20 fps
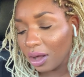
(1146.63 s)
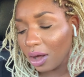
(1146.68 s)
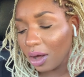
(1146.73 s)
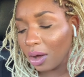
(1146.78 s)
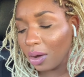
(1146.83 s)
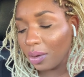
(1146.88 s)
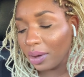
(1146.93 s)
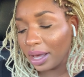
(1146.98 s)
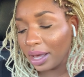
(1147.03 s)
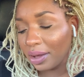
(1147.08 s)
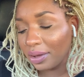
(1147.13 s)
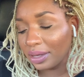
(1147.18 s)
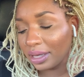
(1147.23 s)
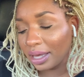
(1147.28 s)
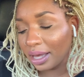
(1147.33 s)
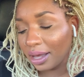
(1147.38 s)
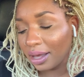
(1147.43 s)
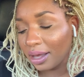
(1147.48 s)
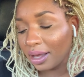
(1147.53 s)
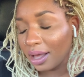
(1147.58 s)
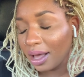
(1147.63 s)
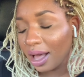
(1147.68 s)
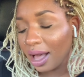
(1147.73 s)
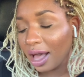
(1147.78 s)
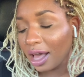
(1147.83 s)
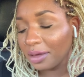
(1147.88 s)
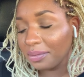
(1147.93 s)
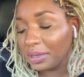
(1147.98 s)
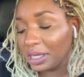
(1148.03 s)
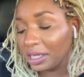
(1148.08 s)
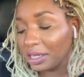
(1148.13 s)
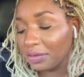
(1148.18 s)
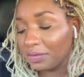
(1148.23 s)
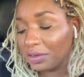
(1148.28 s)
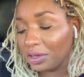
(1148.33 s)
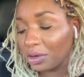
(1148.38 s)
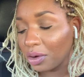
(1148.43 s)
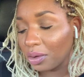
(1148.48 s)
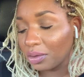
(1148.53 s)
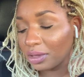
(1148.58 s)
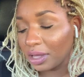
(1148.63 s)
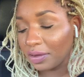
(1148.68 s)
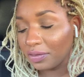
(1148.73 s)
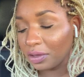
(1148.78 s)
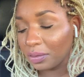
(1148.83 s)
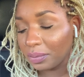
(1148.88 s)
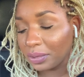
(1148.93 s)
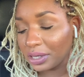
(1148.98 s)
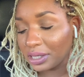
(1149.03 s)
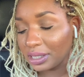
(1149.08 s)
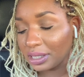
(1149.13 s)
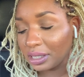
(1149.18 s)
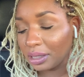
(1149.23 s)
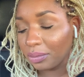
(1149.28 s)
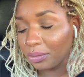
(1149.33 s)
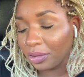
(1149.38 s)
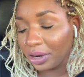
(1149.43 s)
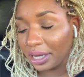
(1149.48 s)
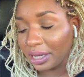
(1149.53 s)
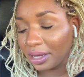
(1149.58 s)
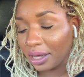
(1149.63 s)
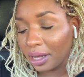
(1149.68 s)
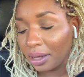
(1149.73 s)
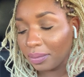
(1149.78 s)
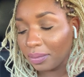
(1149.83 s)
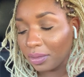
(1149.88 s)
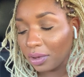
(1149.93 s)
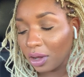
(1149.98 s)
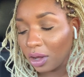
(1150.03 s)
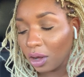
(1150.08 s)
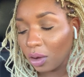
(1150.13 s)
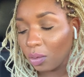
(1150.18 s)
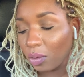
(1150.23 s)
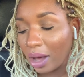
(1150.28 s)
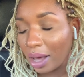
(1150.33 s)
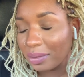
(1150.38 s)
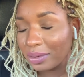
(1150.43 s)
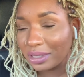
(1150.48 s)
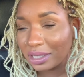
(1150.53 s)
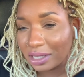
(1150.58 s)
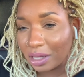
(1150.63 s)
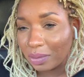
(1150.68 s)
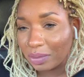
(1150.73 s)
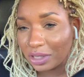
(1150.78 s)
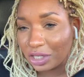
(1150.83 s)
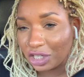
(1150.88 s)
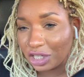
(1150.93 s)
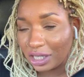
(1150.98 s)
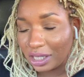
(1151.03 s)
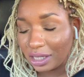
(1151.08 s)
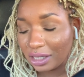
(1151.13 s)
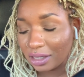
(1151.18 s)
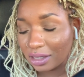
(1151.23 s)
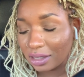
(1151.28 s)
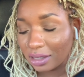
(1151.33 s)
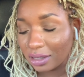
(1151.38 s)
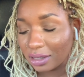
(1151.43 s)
Oh, hell yeah. I mean, if you don't love the person, break up. Why would someone cheat?